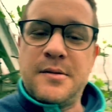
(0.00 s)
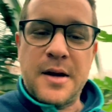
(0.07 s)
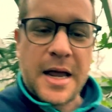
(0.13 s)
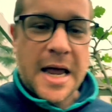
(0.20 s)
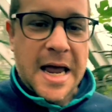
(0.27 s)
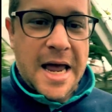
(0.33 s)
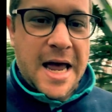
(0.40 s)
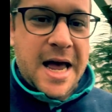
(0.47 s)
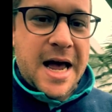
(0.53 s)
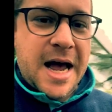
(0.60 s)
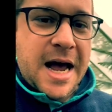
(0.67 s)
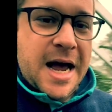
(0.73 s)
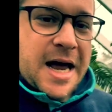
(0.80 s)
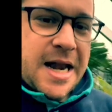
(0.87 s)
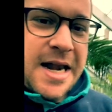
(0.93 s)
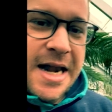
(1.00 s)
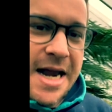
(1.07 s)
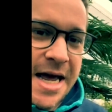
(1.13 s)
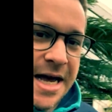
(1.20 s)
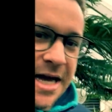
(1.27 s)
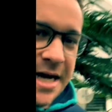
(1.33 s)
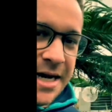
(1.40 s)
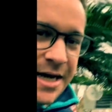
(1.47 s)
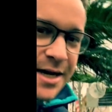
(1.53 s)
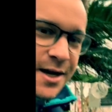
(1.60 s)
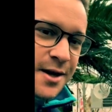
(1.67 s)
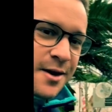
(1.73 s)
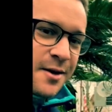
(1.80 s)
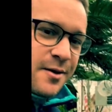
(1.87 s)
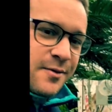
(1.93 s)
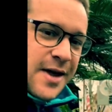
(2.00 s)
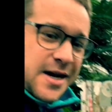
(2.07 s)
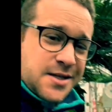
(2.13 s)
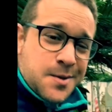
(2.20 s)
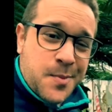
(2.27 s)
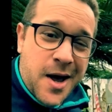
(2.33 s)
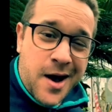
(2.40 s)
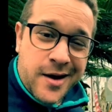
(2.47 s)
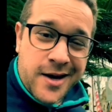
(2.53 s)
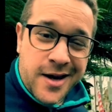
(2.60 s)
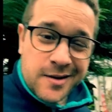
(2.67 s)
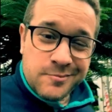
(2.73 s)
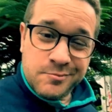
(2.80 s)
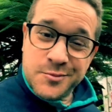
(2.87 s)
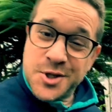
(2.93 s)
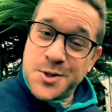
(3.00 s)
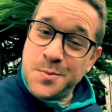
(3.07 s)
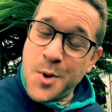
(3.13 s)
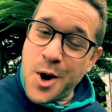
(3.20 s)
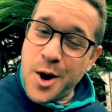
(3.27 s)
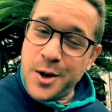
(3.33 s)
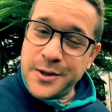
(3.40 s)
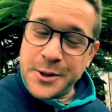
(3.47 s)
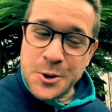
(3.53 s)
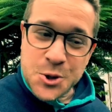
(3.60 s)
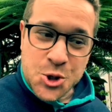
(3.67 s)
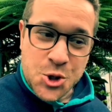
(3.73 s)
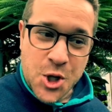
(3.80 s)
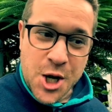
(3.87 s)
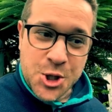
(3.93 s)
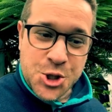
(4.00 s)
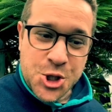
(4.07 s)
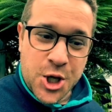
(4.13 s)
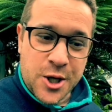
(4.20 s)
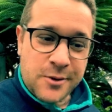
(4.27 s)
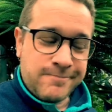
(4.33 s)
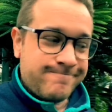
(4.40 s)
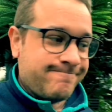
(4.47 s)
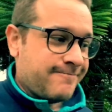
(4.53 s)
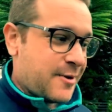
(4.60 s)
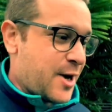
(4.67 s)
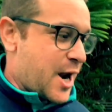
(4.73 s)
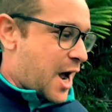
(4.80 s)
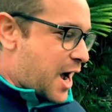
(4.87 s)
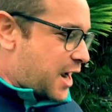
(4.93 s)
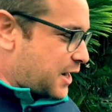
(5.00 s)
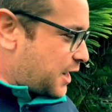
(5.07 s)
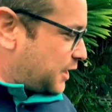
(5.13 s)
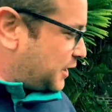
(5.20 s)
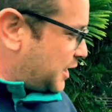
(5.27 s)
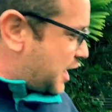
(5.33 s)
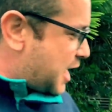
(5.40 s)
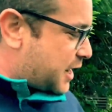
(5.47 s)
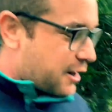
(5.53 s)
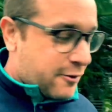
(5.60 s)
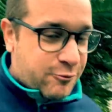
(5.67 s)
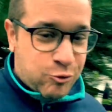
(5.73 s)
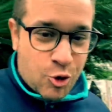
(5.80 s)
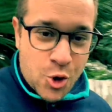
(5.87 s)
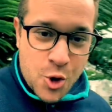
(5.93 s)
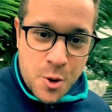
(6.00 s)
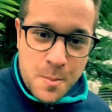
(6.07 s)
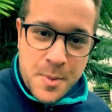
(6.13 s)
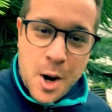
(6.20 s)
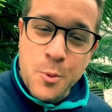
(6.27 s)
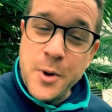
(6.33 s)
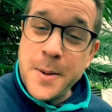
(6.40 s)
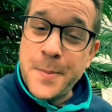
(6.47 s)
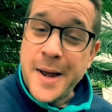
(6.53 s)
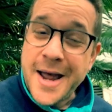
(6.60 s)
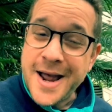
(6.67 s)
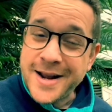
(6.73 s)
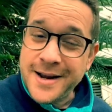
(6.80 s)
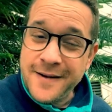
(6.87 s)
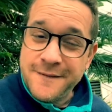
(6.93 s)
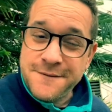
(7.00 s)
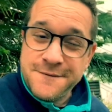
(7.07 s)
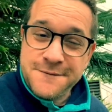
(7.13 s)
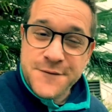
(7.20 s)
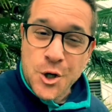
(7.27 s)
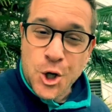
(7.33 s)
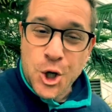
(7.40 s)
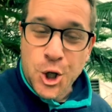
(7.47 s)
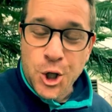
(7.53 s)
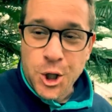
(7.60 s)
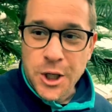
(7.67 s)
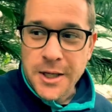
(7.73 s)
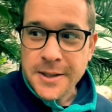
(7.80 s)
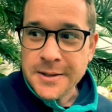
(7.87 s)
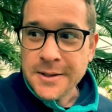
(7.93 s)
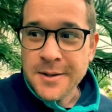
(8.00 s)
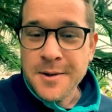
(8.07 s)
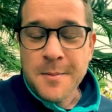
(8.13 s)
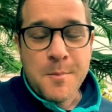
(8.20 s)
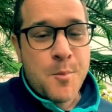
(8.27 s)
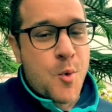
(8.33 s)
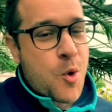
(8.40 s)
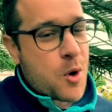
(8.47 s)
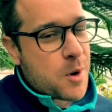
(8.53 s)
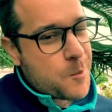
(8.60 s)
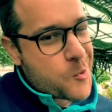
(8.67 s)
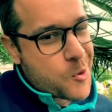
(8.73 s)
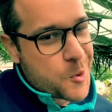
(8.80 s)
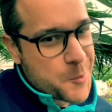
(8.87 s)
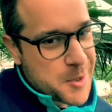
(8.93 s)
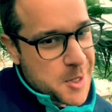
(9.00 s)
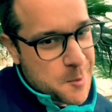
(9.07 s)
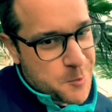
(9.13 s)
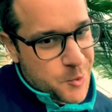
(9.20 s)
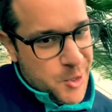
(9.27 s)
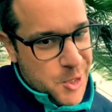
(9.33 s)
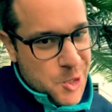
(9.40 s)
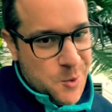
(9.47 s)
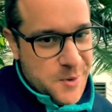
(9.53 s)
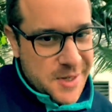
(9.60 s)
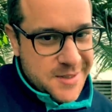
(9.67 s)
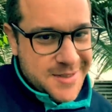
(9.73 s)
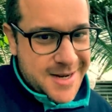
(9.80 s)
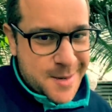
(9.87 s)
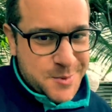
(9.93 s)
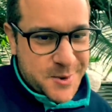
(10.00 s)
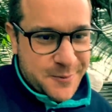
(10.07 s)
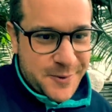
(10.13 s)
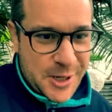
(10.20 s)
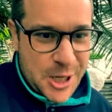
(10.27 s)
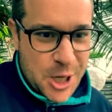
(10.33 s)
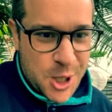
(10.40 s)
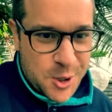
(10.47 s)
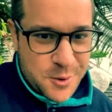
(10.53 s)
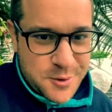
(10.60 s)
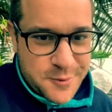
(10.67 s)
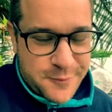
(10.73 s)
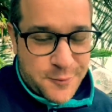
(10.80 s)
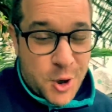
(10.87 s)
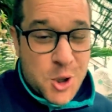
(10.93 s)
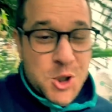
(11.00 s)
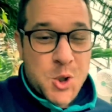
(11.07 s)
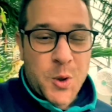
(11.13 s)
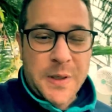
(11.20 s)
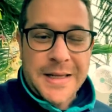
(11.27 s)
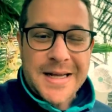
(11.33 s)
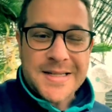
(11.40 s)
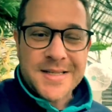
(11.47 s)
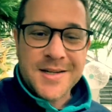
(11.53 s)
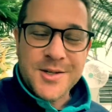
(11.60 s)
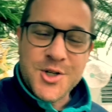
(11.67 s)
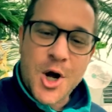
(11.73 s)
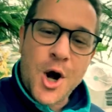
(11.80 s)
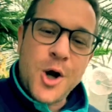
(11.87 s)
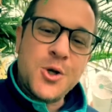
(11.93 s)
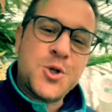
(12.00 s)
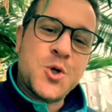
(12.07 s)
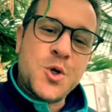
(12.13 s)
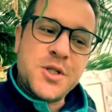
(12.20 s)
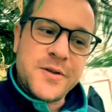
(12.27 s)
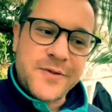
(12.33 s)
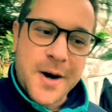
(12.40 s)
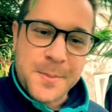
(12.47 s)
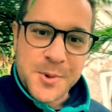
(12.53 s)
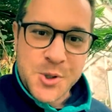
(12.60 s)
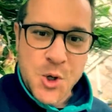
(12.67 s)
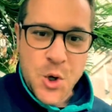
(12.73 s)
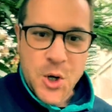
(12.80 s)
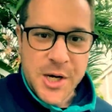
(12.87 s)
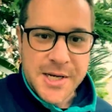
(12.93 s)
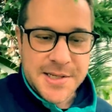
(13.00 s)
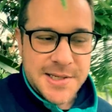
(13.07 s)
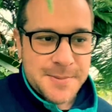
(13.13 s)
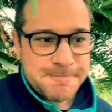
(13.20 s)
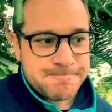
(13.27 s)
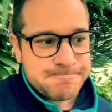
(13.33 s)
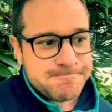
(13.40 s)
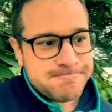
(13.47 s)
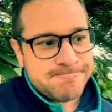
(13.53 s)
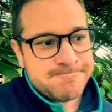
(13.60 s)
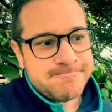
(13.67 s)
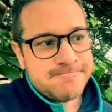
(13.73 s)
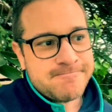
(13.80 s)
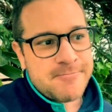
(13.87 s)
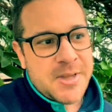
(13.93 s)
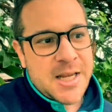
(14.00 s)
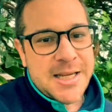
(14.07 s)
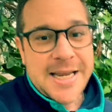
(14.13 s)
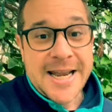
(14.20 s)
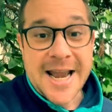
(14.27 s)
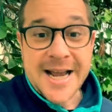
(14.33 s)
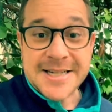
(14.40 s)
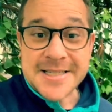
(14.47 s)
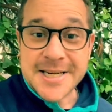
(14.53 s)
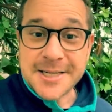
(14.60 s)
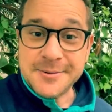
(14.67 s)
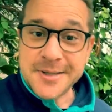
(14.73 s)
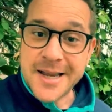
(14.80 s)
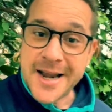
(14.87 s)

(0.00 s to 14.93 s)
And that's about it. Small little structure, not a lot of room, but we pack it full. More and more, we're gonna bring you these types of videos, virtual lessons, all sorts of opportunities. Connecting,